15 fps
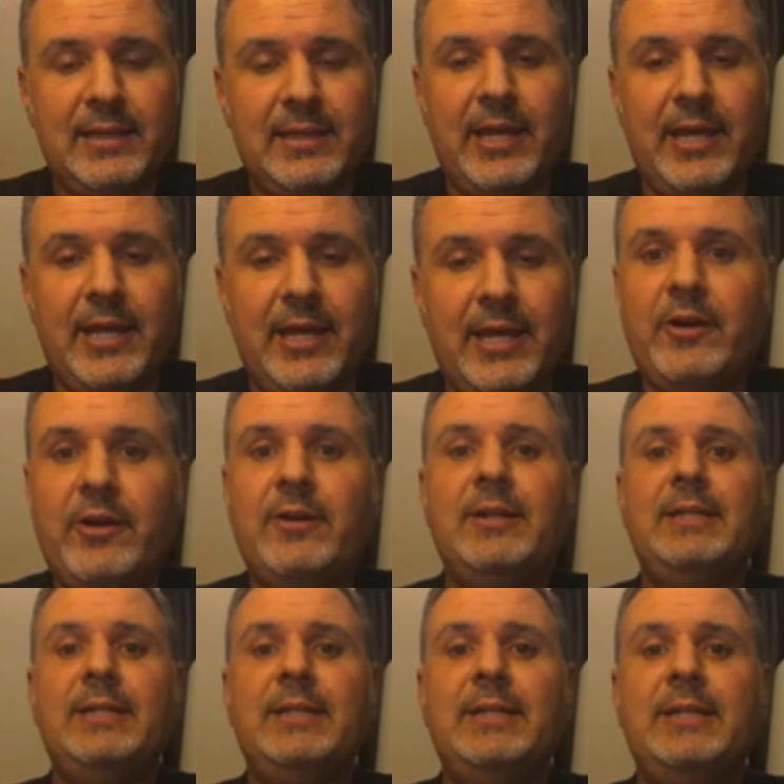that letter,
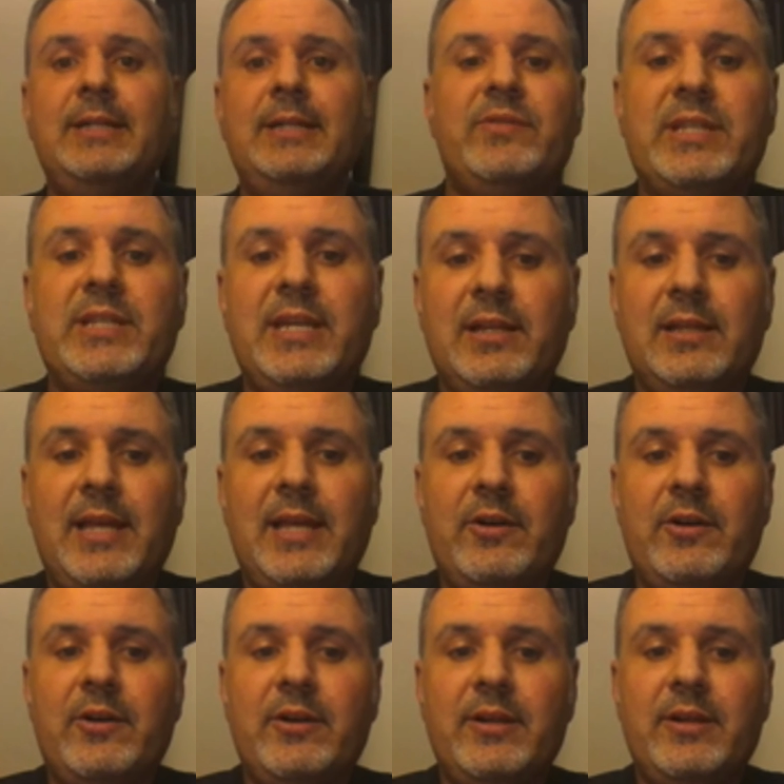you would have seen a
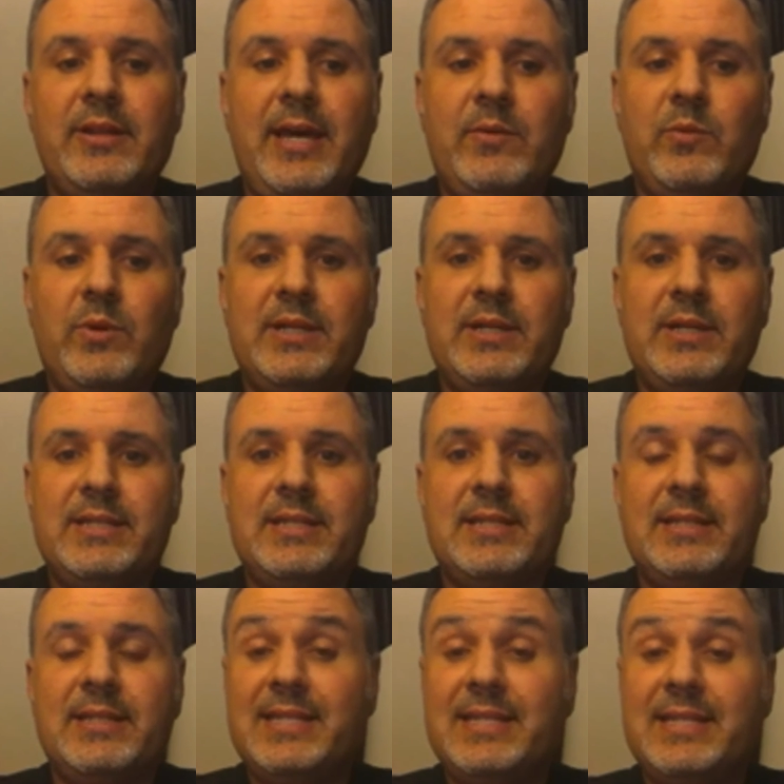letter that was
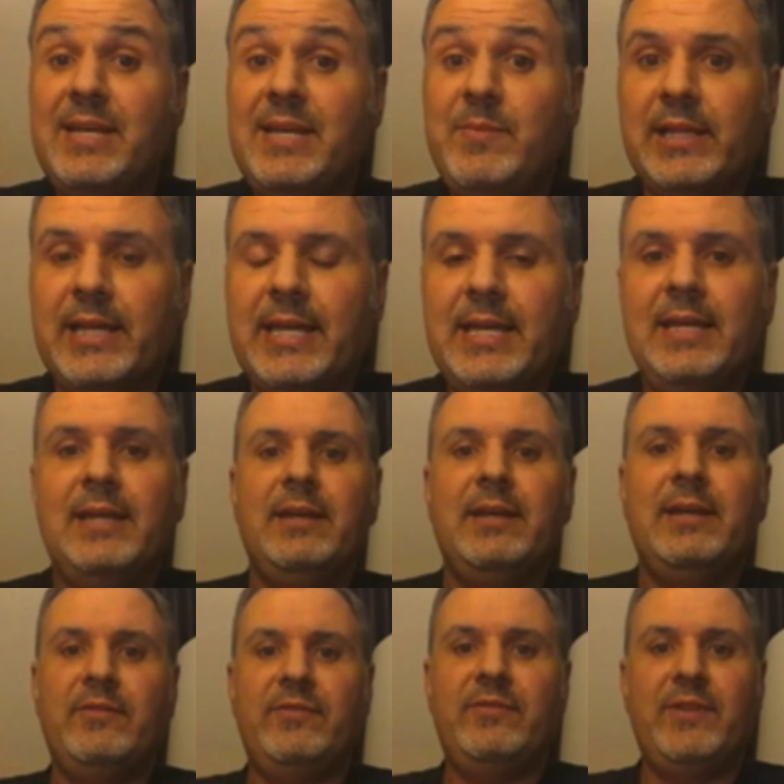seemingly
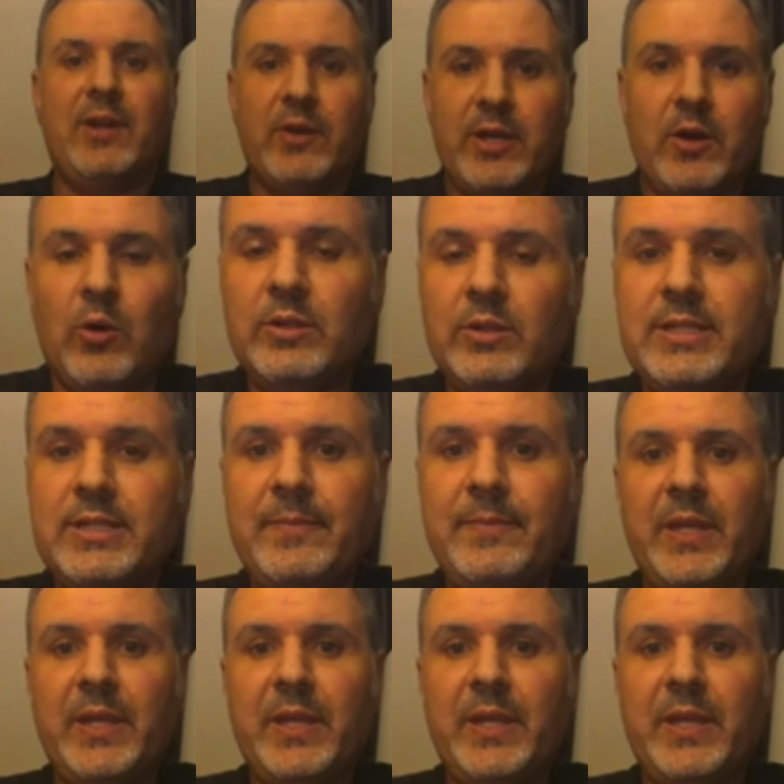very old.